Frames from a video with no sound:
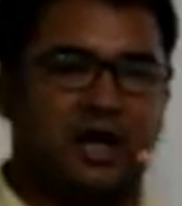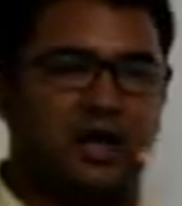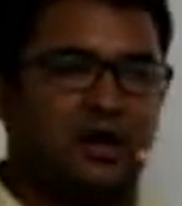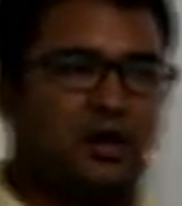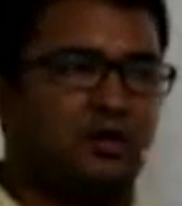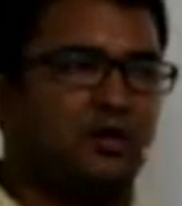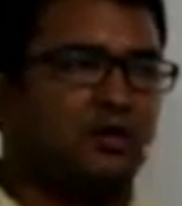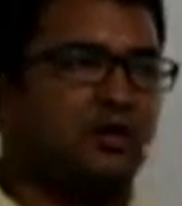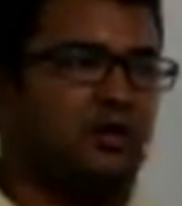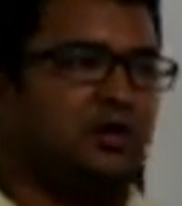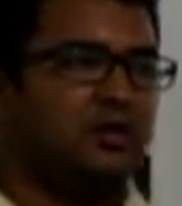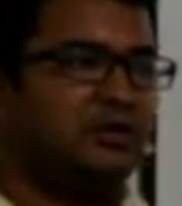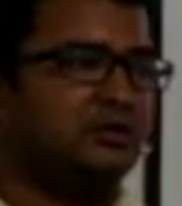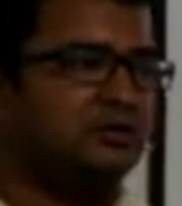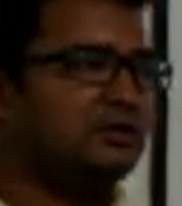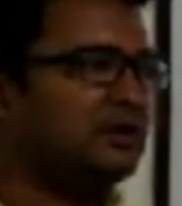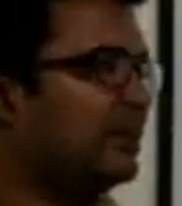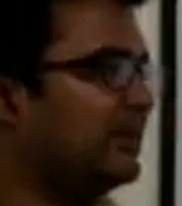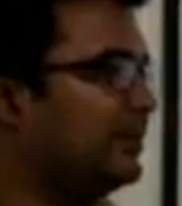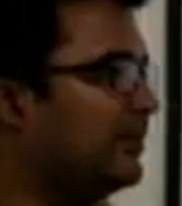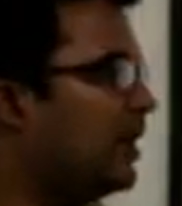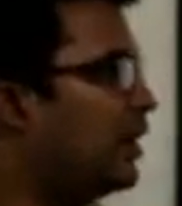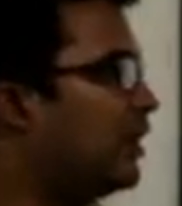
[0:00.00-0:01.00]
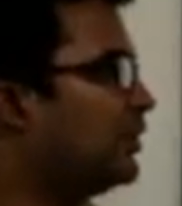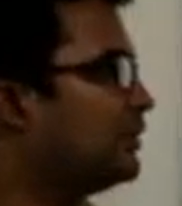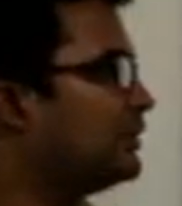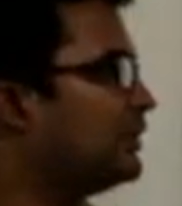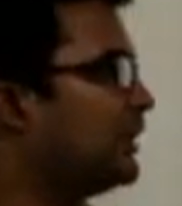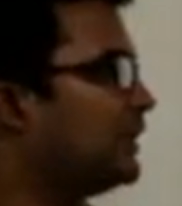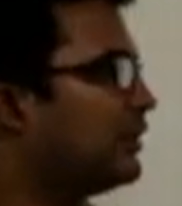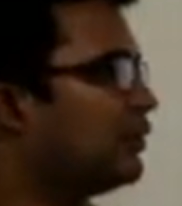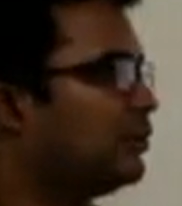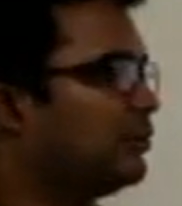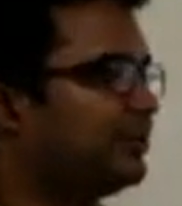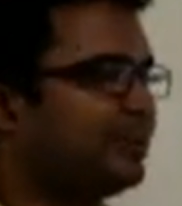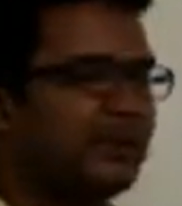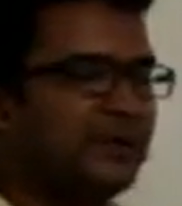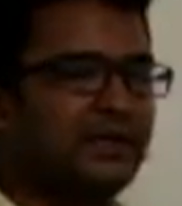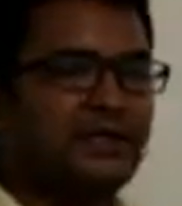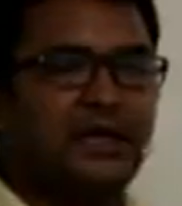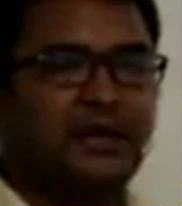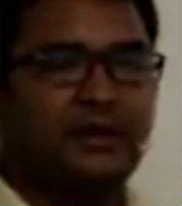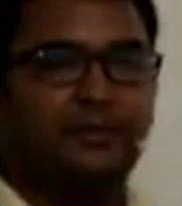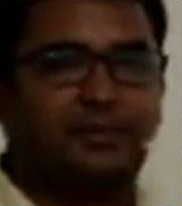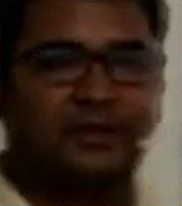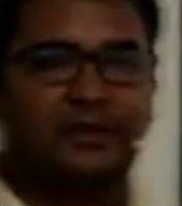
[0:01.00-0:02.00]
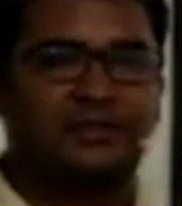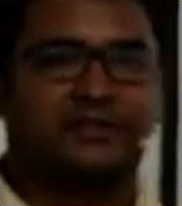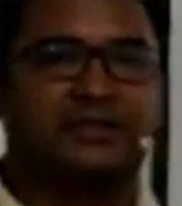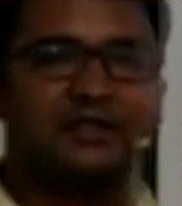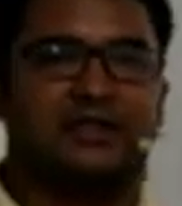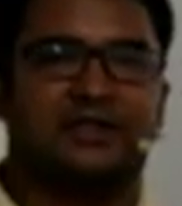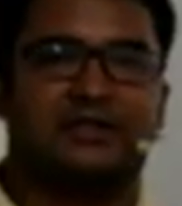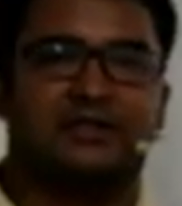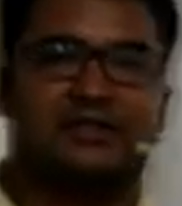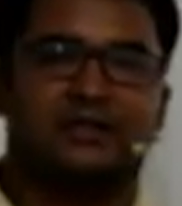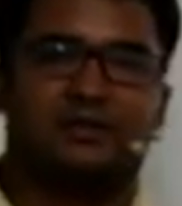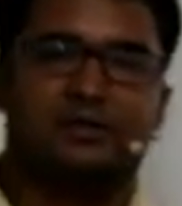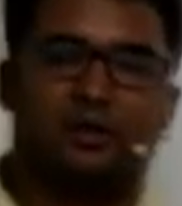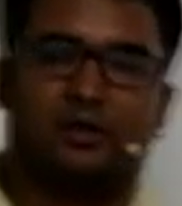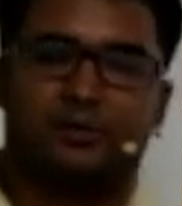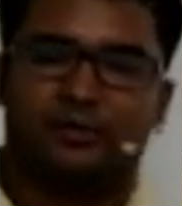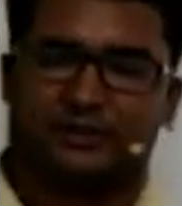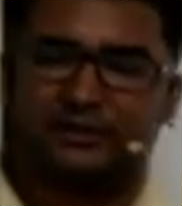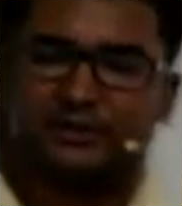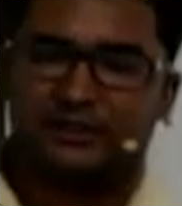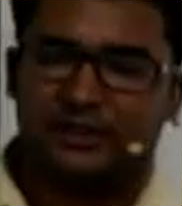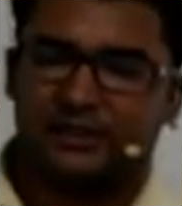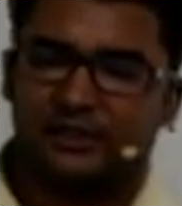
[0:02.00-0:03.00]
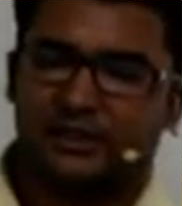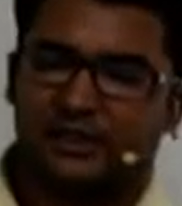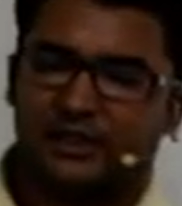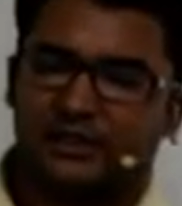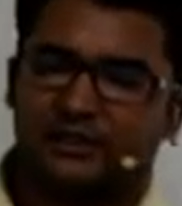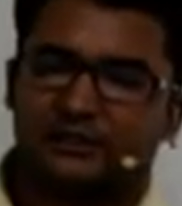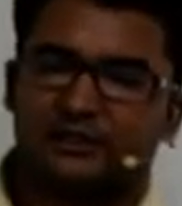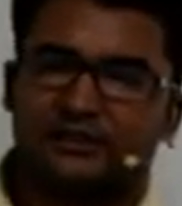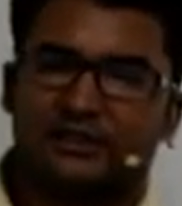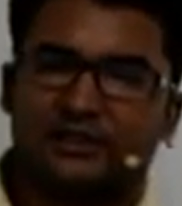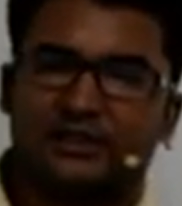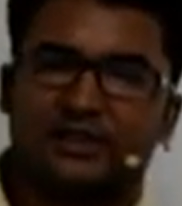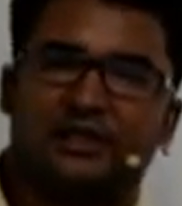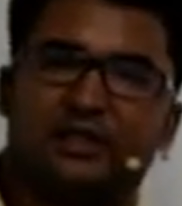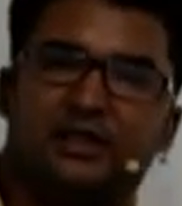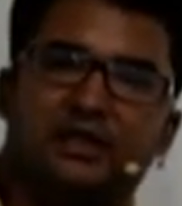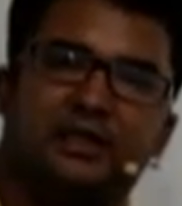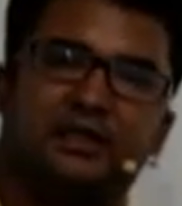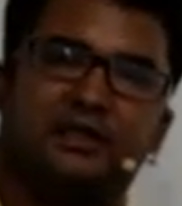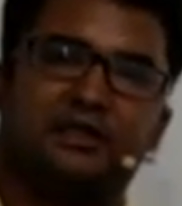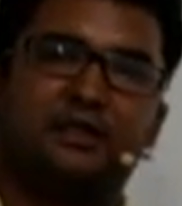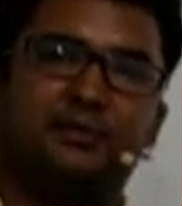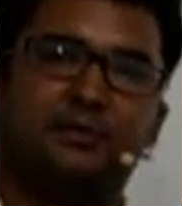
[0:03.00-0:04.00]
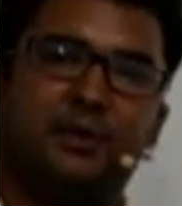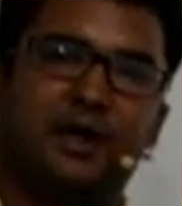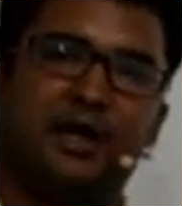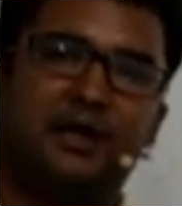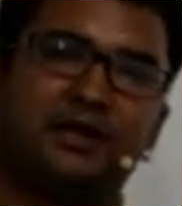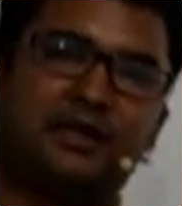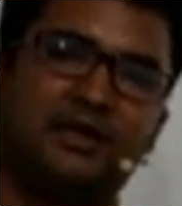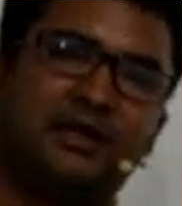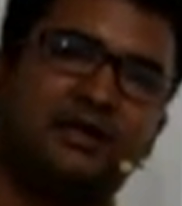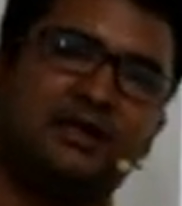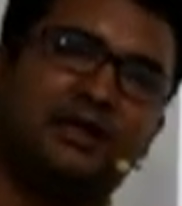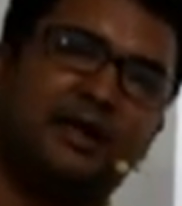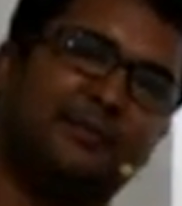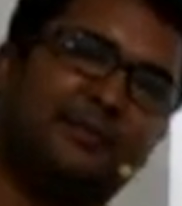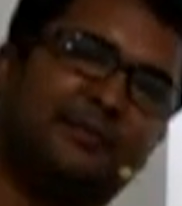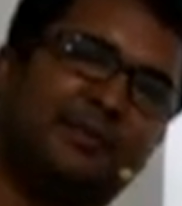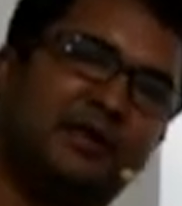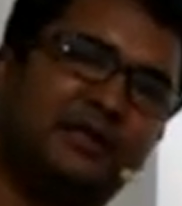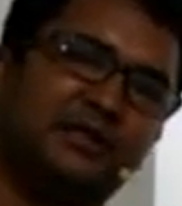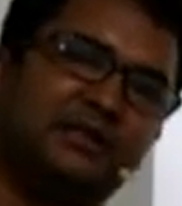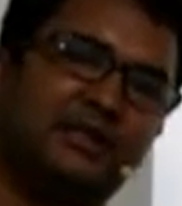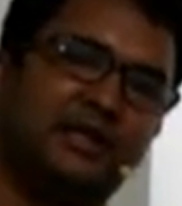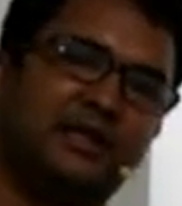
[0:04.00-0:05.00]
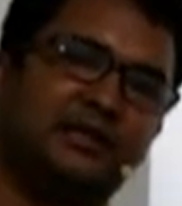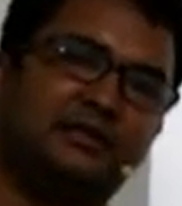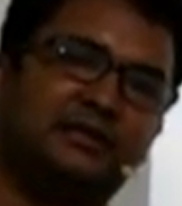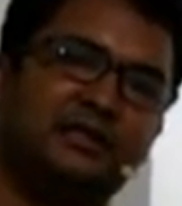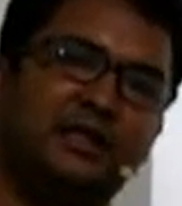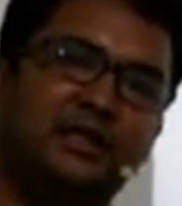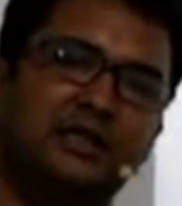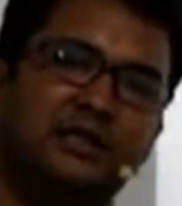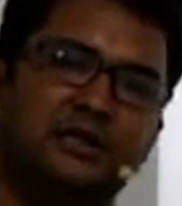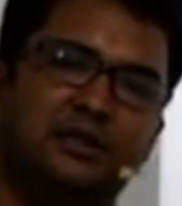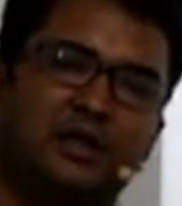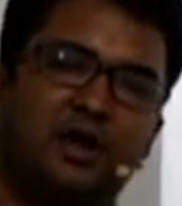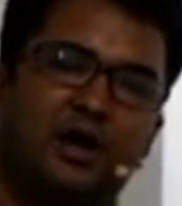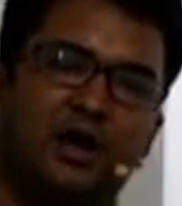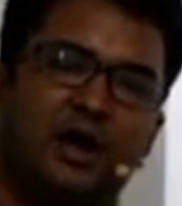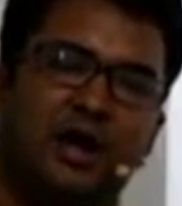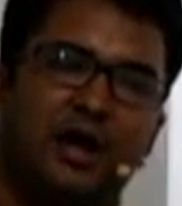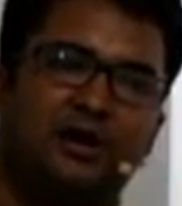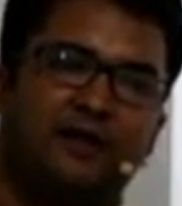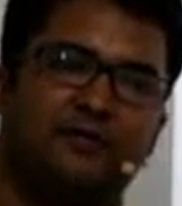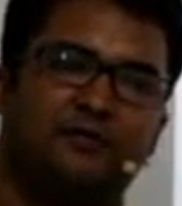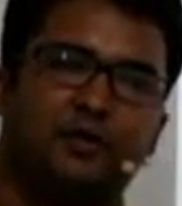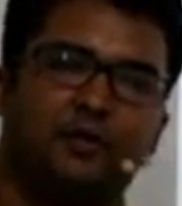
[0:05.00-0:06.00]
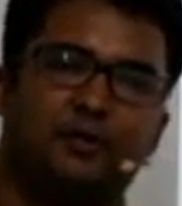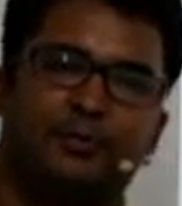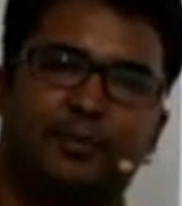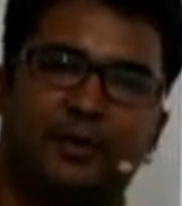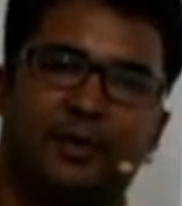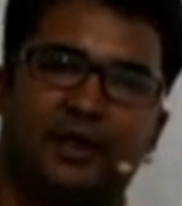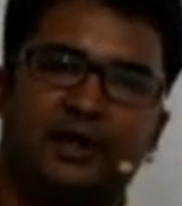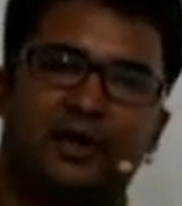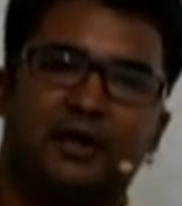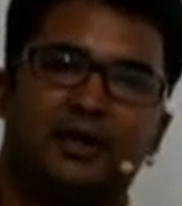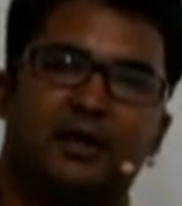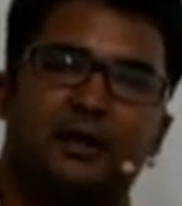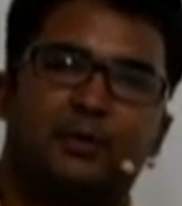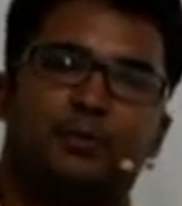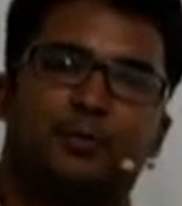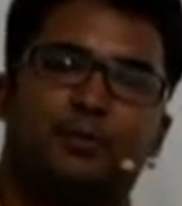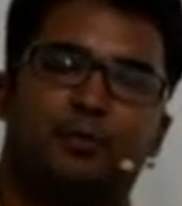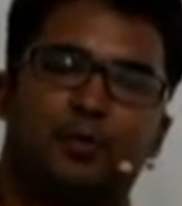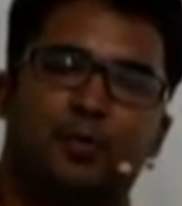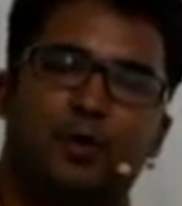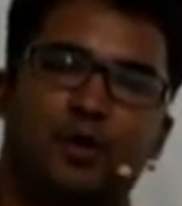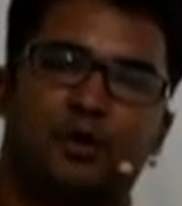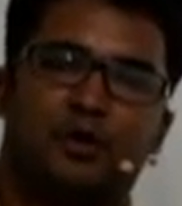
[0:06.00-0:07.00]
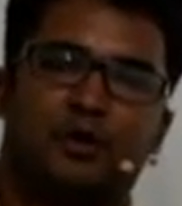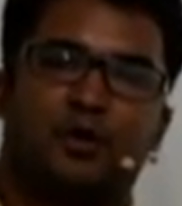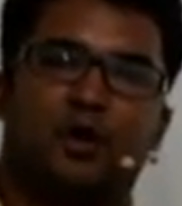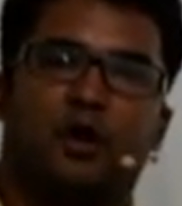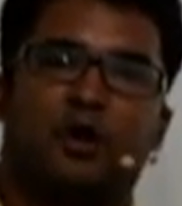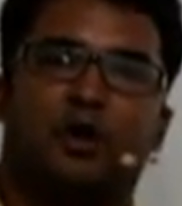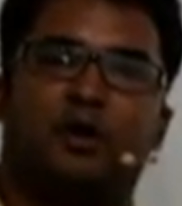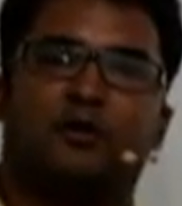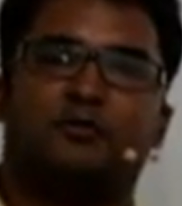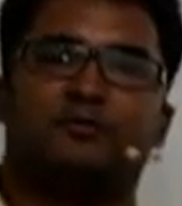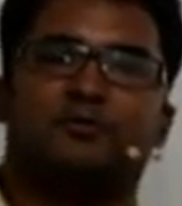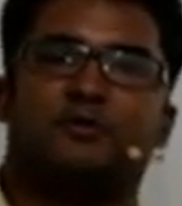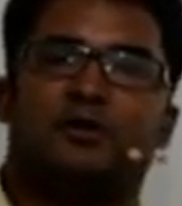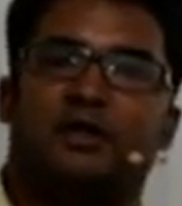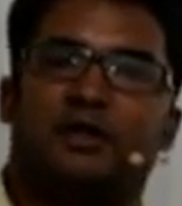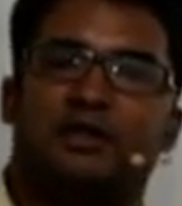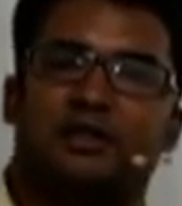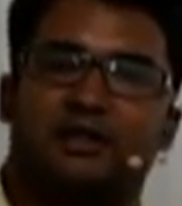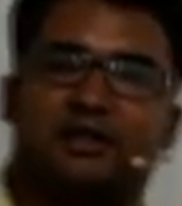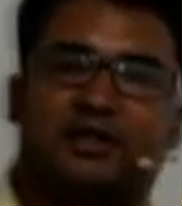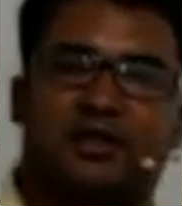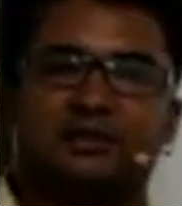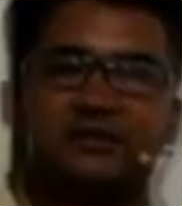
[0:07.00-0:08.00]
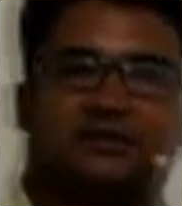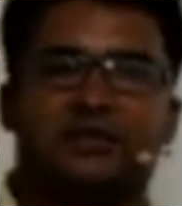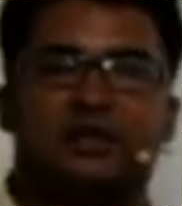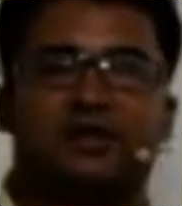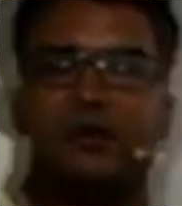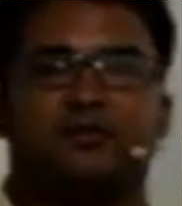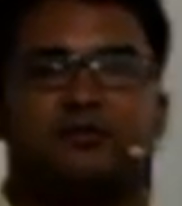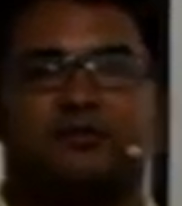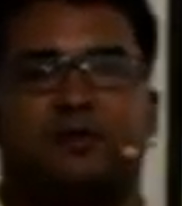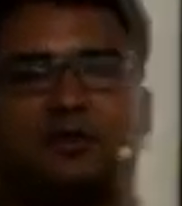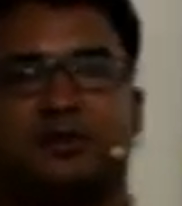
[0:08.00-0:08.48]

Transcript: Now somehow the rupee depreciates, the domestic currency in the market depreciates. Now I have to pay more of interest